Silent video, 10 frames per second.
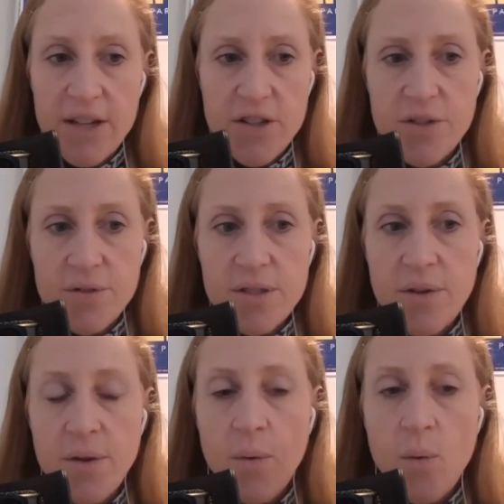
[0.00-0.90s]
issues.
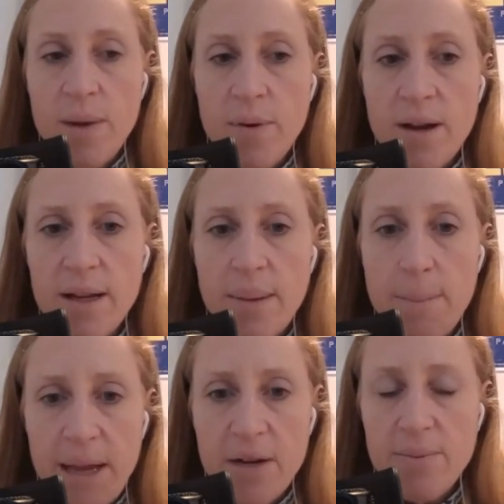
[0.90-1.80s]
We want
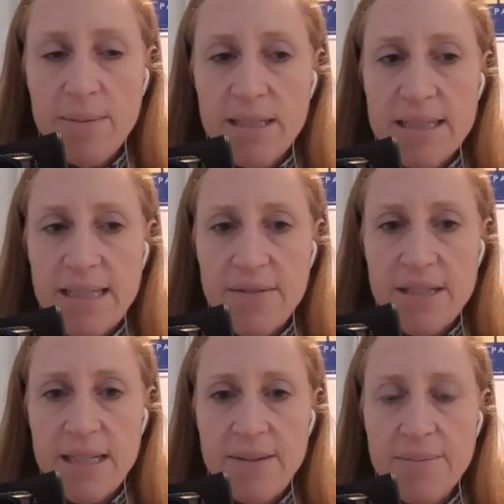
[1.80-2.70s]
better public
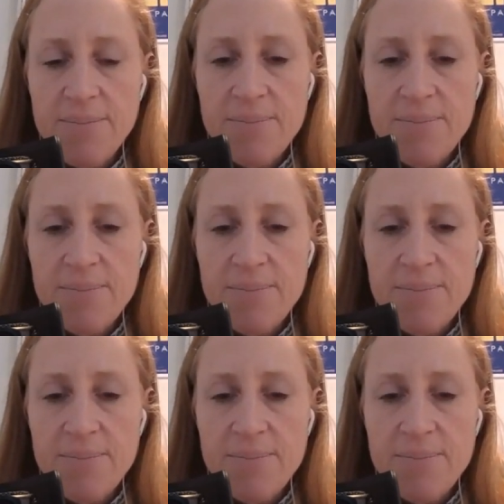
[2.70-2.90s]
safety,